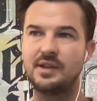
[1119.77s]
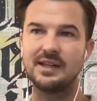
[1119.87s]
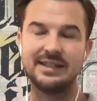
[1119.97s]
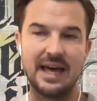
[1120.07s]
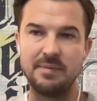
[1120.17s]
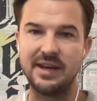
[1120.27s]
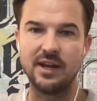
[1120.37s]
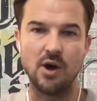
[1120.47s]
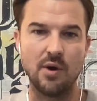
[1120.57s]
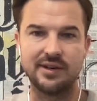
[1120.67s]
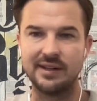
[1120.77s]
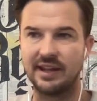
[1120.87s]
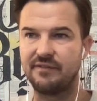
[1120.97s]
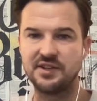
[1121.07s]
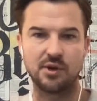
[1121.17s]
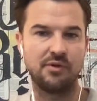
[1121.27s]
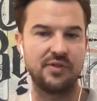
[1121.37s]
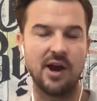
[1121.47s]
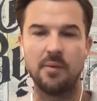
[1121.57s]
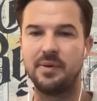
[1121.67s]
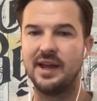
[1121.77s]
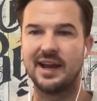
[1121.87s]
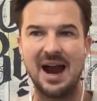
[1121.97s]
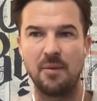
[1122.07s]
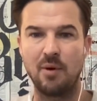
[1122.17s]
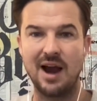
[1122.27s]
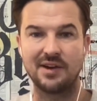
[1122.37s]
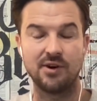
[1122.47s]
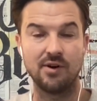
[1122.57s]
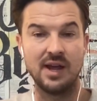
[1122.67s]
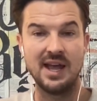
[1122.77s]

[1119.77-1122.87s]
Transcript: led me to go into like physical therapy, a chiropractor.